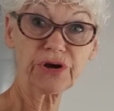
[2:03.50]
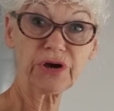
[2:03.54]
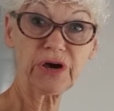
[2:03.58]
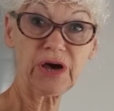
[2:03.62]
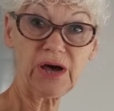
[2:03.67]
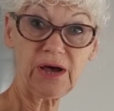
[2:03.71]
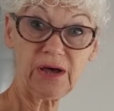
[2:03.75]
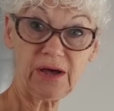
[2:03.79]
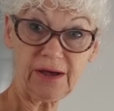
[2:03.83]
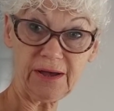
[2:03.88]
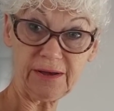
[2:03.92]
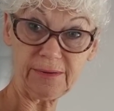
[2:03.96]

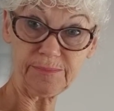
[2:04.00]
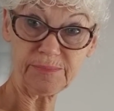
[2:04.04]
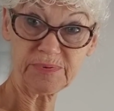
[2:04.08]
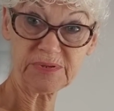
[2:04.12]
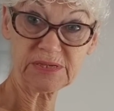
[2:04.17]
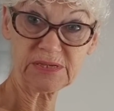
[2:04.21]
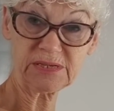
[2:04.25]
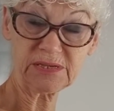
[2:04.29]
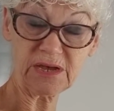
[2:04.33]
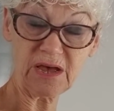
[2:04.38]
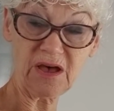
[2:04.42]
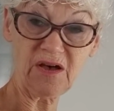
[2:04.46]

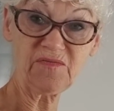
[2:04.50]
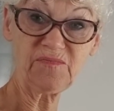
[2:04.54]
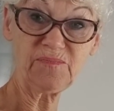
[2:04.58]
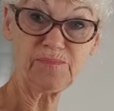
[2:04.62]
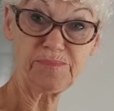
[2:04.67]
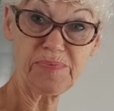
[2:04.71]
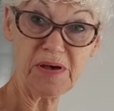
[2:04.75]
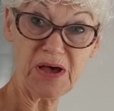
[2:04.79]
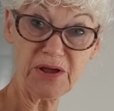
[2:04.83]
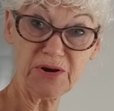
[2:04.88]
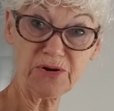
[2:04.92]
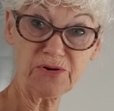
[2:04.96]
cups of
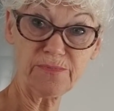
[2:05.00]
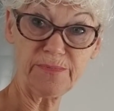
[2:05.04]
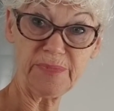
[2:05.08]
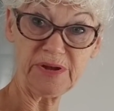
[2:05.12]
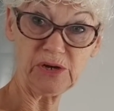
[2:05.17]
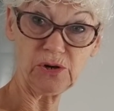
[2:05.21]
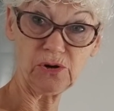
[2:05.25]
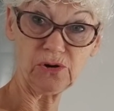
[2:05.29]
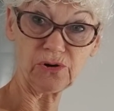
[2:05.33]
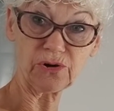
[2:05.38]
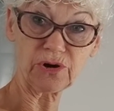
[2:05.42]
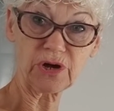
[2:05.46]

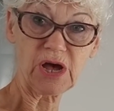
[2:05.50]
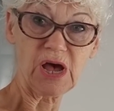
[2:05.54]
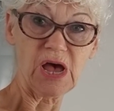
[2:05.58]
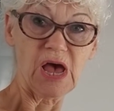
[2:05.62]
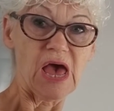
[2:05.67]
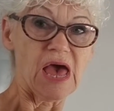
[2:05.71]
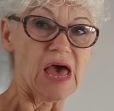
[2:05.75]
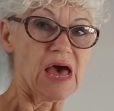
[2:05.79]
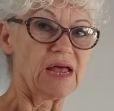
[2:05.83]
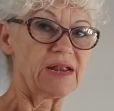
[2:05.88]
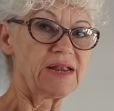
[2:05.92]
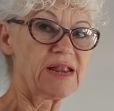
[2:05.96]
buttermilk.
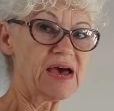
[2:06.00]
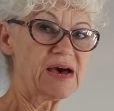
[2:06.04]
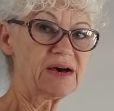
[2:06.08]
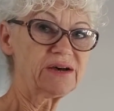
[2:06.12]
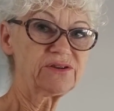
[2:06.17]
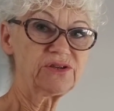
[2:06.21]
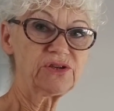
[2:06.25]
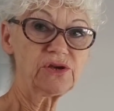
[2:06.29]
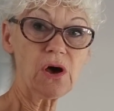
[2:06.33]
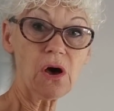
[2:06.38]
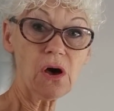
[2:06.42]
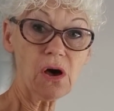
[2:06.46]
Now,
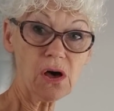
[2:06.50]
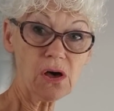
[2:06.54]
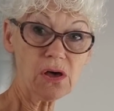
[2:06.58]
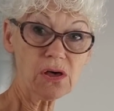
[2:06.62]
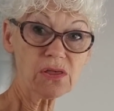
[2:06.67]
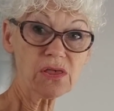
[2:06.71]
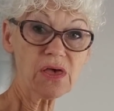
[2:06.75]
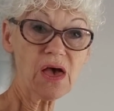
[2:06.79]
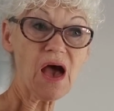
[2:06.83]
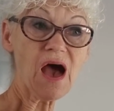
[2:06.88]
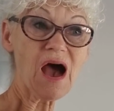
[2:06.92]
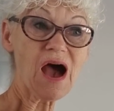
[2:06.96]

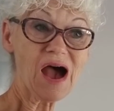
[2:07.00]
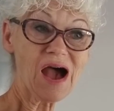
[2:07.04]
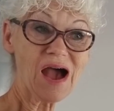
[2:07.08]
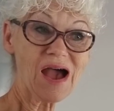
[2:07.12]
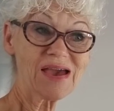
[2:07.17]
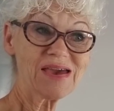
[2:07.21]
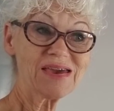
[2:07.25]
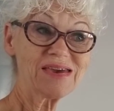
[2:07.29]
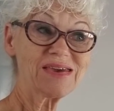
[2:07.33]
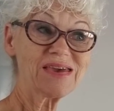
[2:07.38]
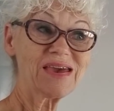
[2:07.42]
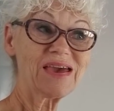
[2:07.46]
y'all,
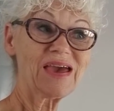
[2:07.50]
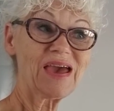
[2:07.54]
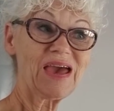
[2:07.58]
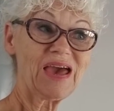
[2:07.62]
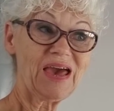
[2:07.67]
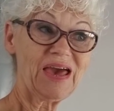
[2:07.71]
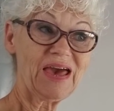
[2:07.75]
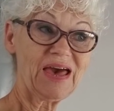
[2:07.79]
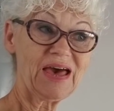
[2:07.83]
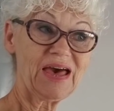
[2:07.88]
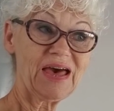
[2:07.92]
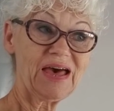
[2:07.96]
I
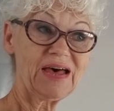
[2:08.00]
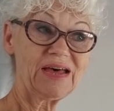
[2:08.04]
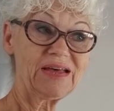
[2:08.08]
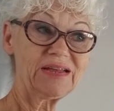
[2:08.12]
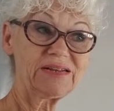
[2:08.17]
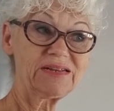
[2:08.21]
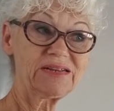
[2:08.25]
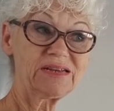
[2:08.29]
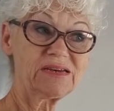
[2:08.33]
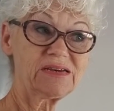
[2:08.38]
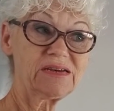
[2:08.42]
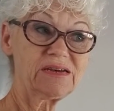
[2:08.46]

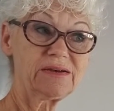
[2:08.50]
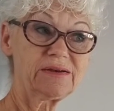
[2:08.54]
had